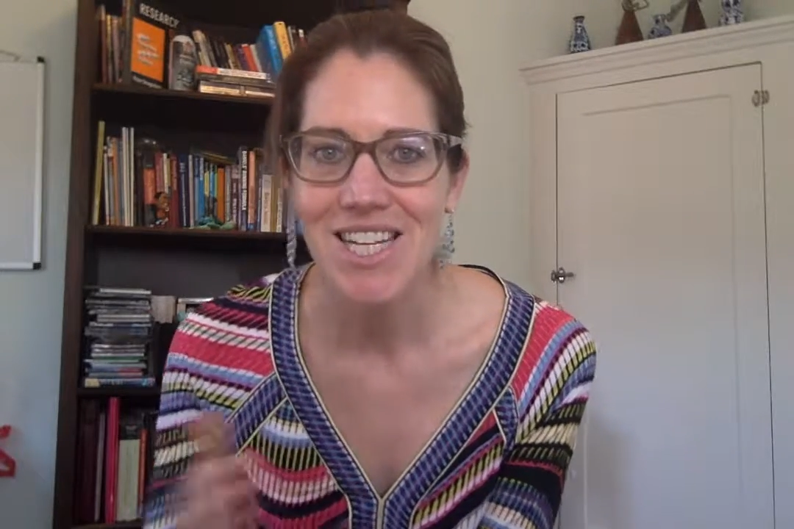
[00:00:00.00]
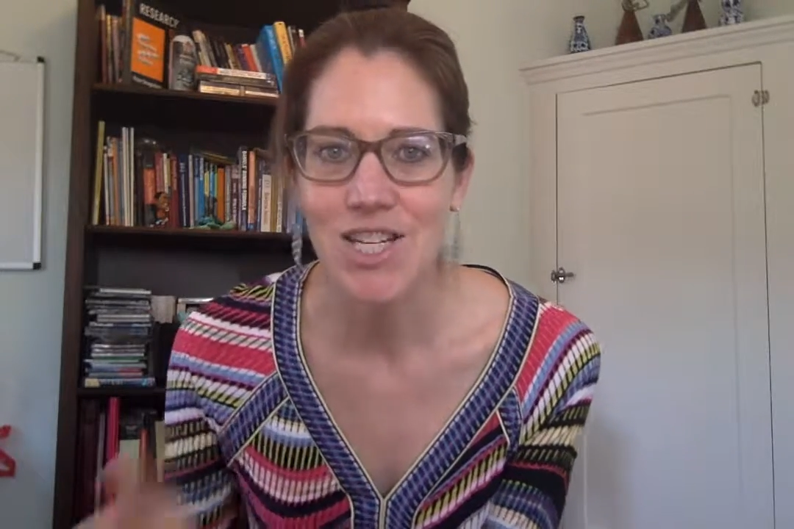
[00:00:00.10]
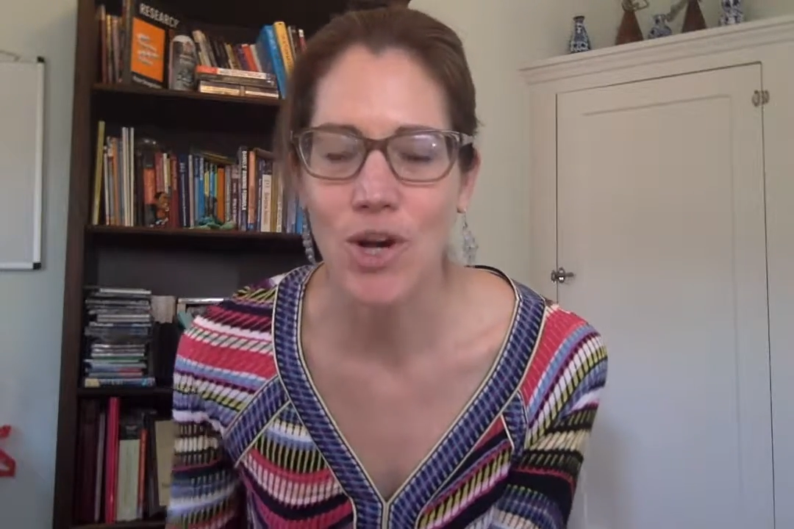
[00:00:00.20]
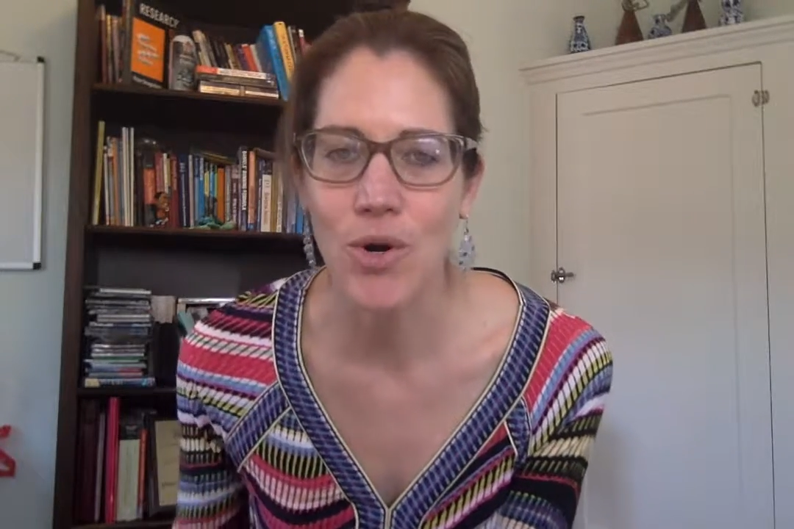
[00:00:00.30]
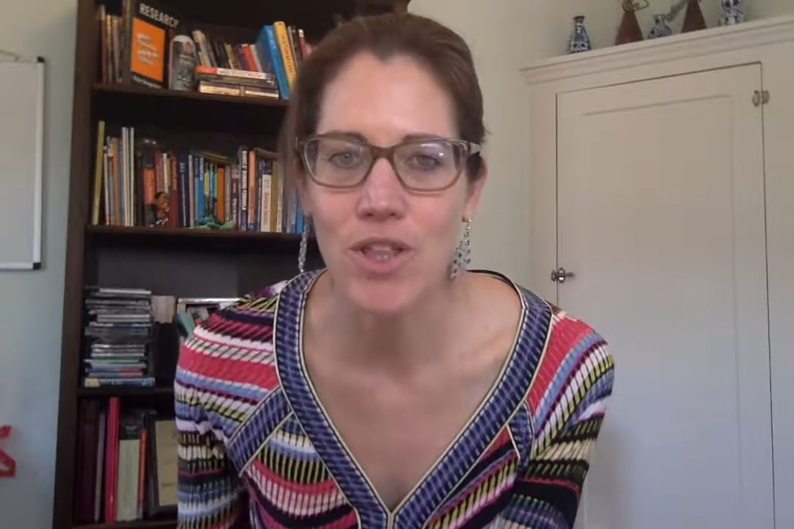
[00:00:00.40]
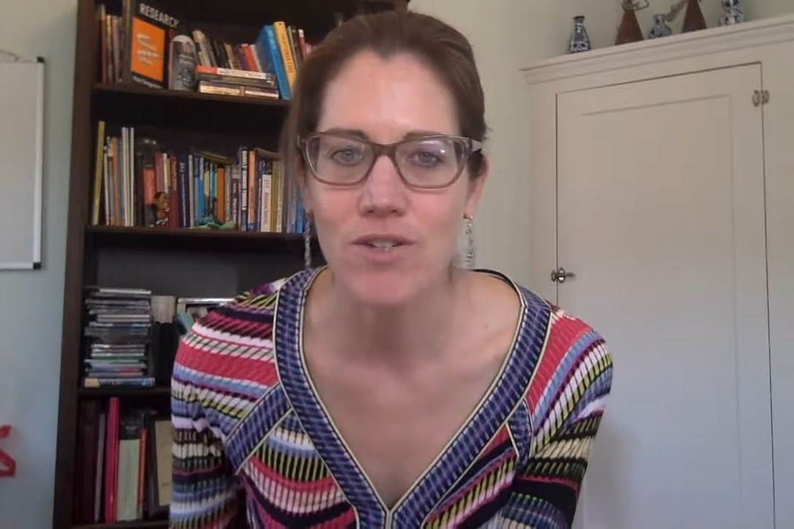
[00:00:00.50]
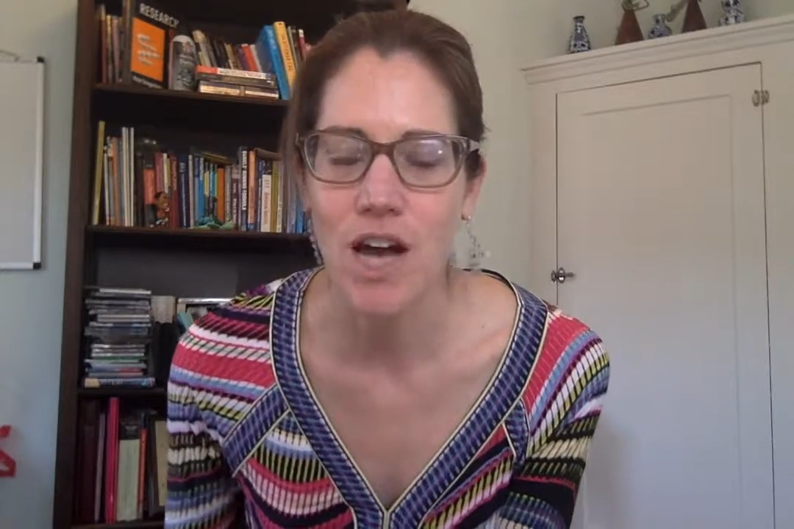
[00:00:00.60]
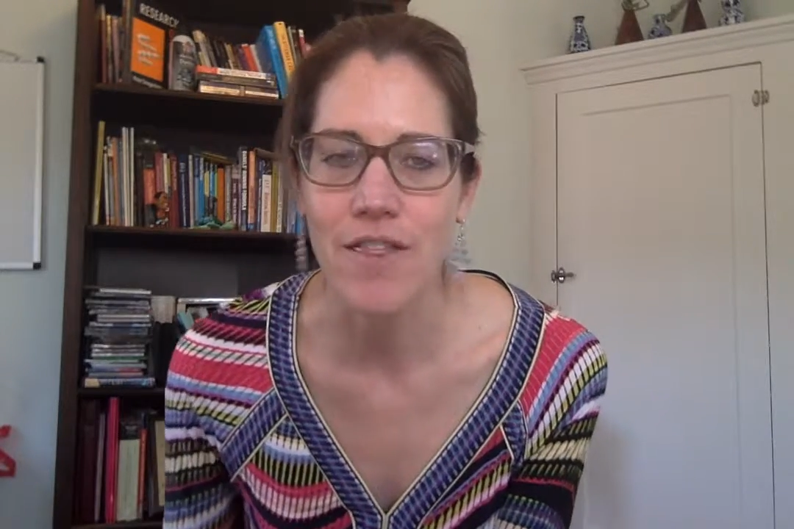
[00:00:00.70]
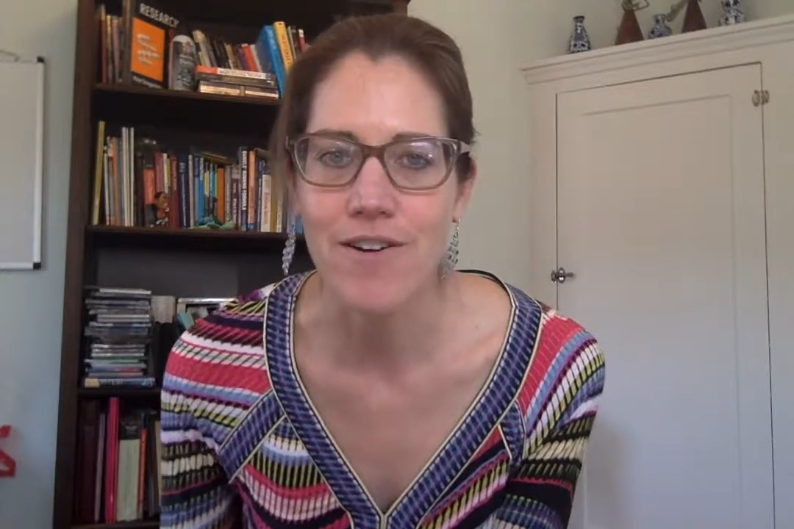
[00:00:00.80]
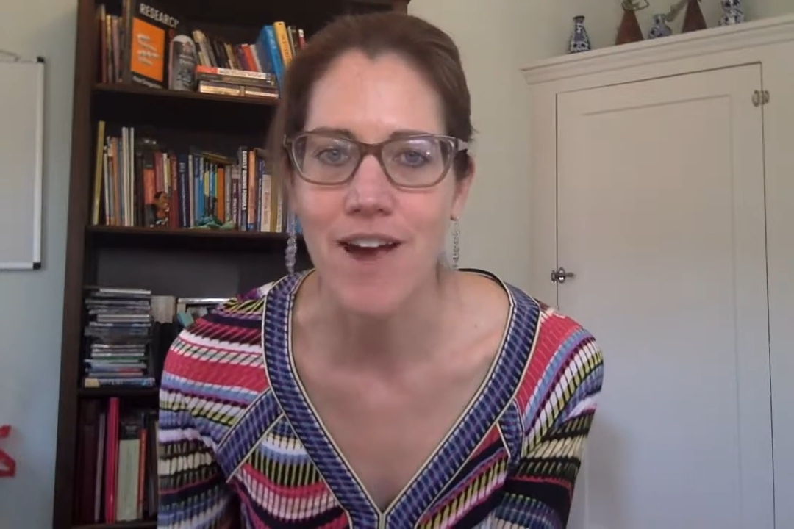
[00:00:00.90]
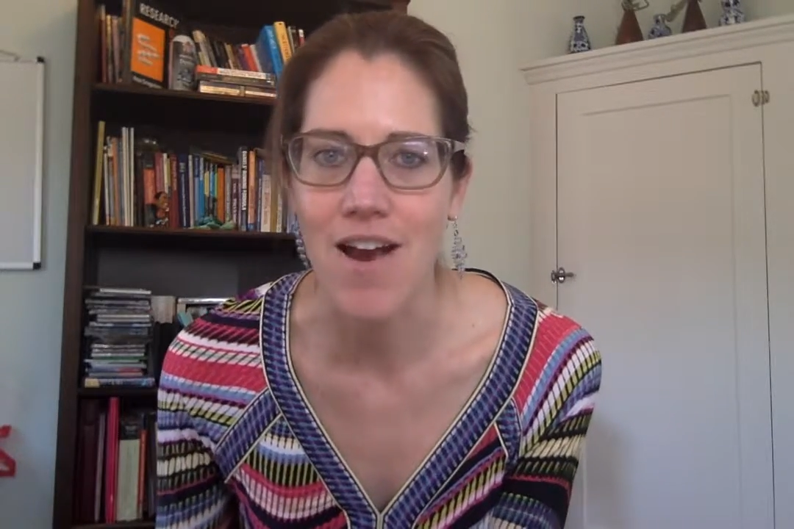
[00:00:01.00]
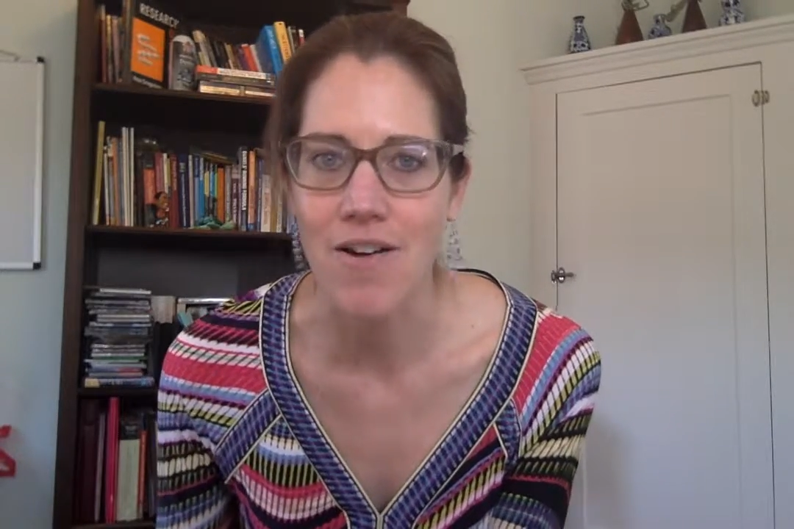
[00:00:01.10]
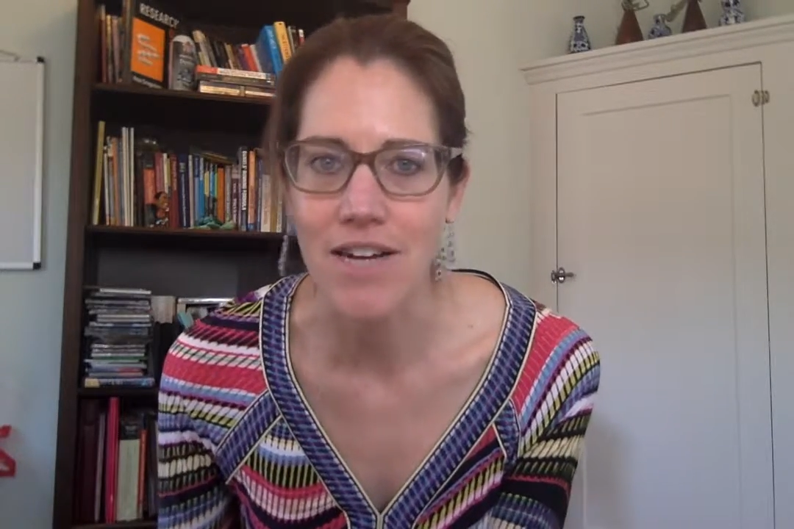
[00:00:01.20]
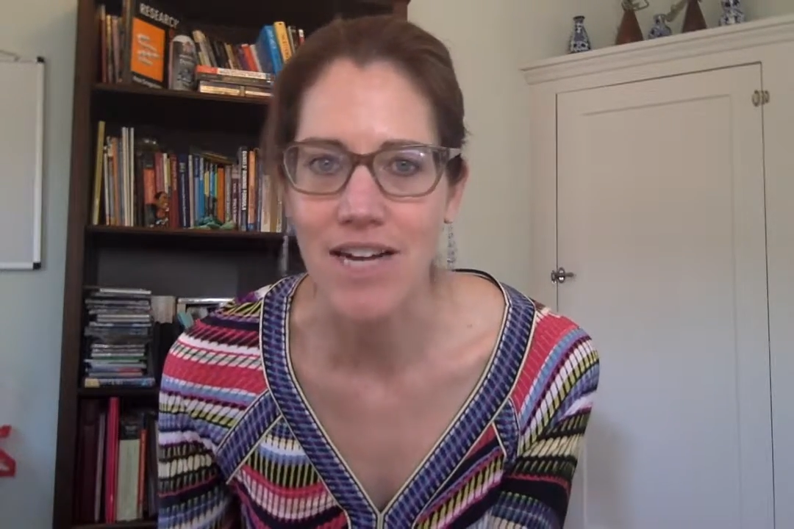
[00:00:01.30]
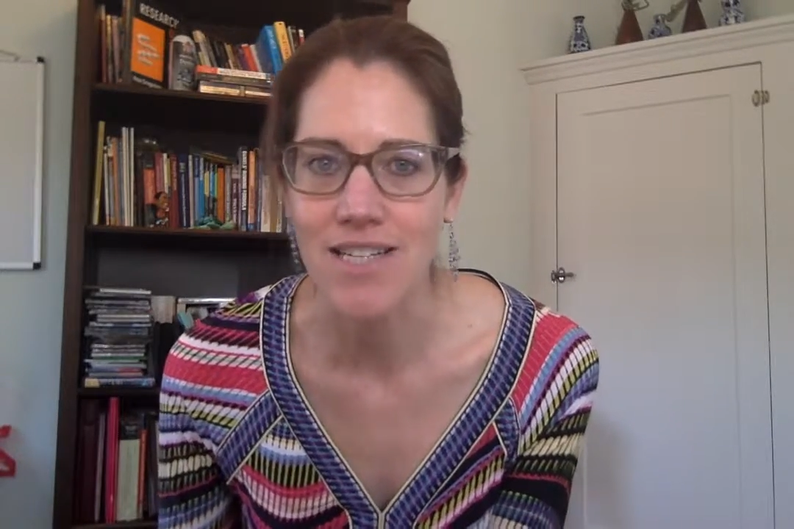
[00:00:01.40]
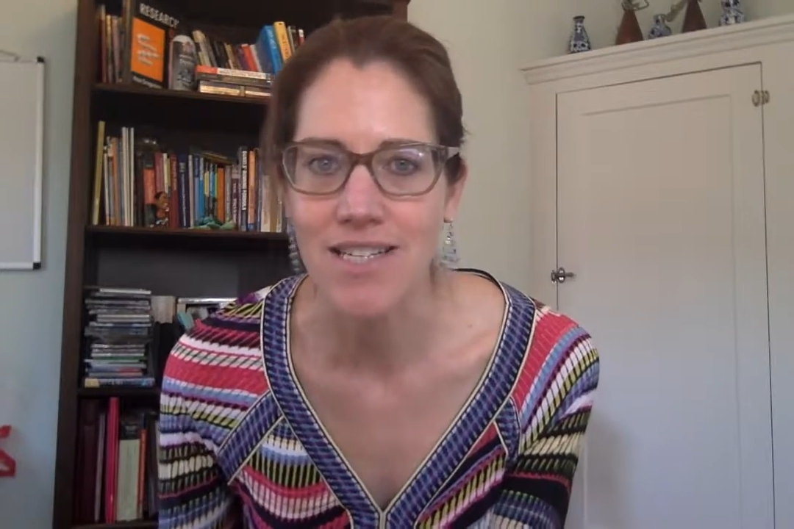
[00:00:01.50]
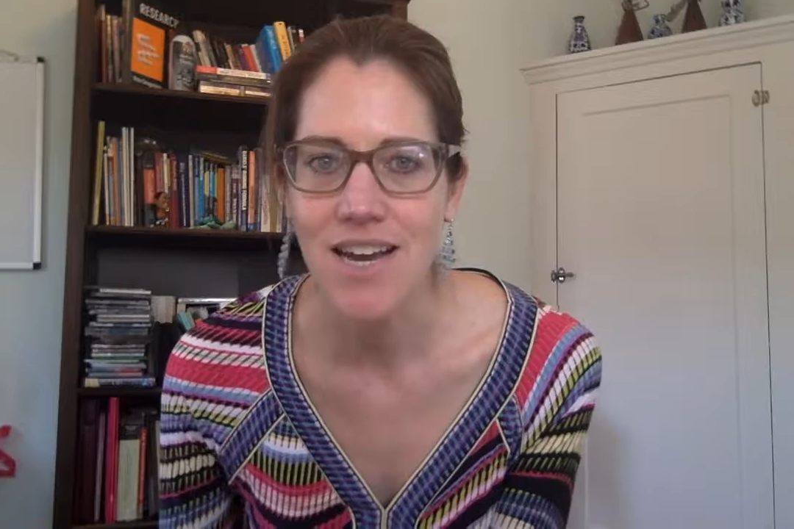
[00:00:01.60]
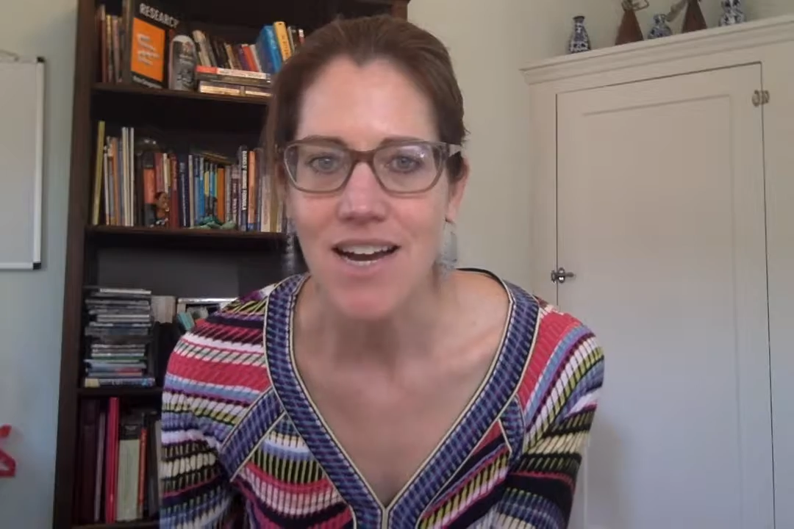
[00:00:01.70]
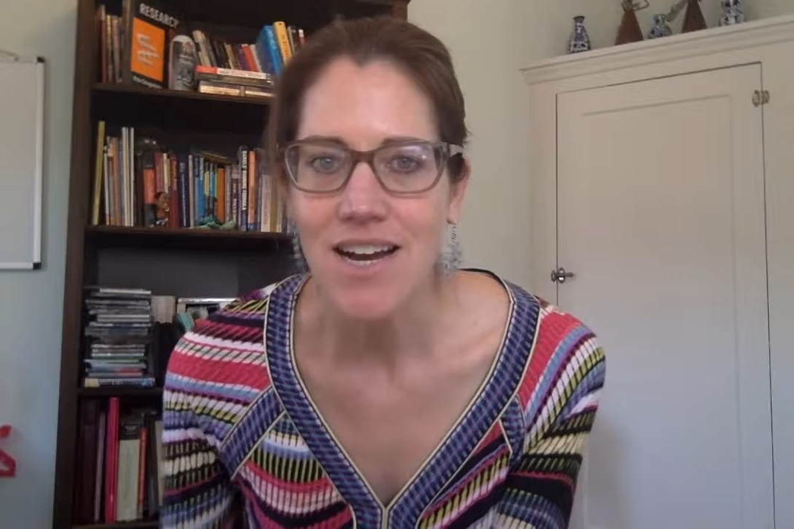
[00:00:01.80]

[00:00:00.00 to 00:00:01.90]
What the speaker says: to go to those other areas.